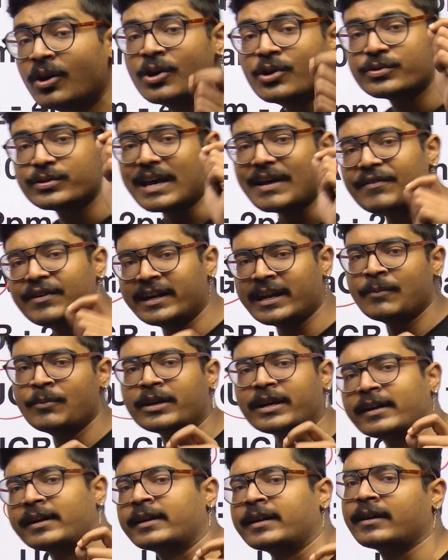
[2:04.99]
So every time you
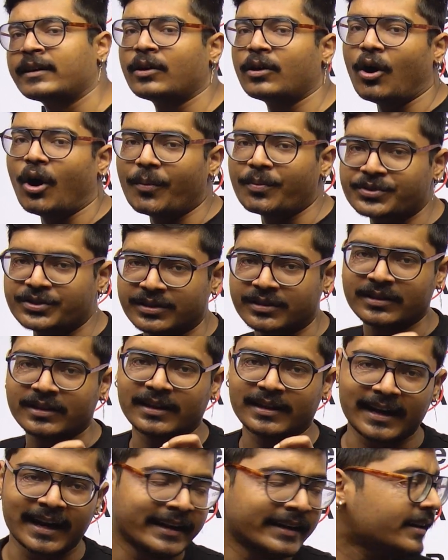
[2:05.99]
get an option
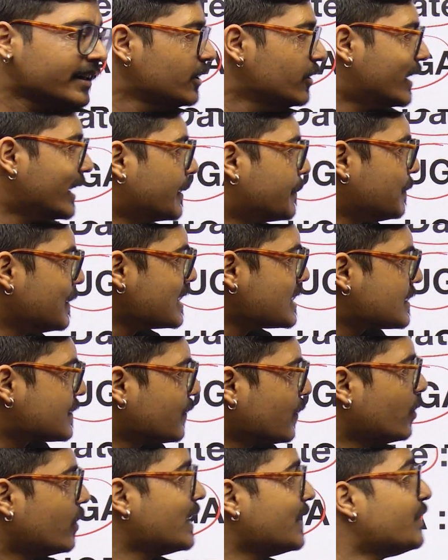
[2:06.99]
correct, you get plus
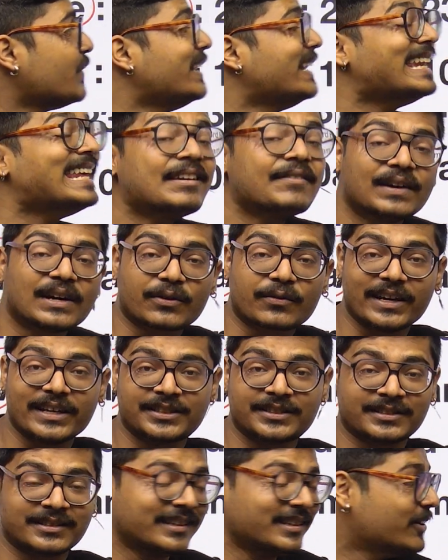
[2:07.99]
4. If you leave a
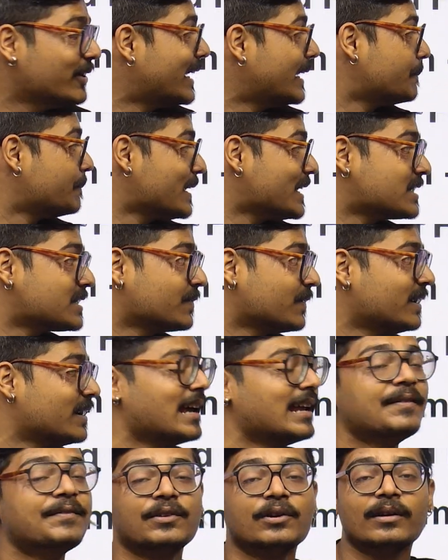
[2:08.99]
question, you get plus 1,
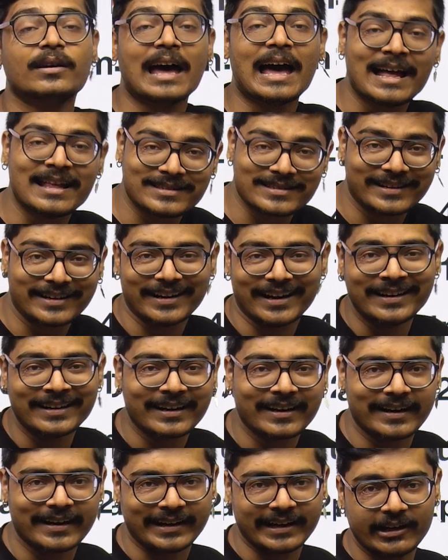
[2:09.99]
and if you answer it
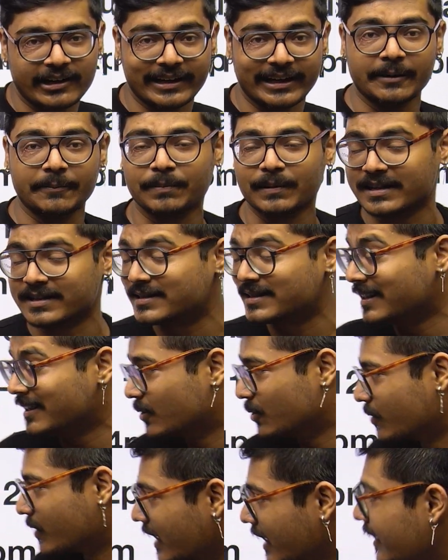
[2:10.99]
incorrectly, you'll get plus
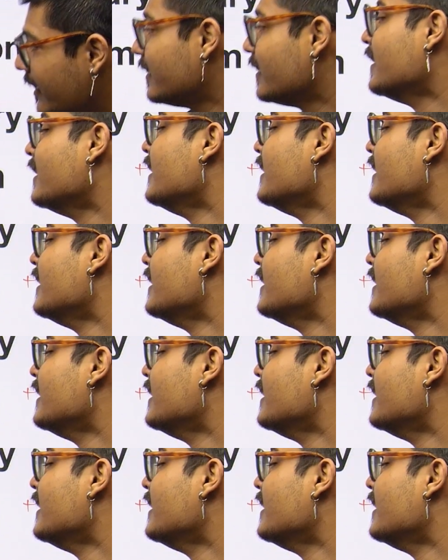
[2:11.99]
0, right?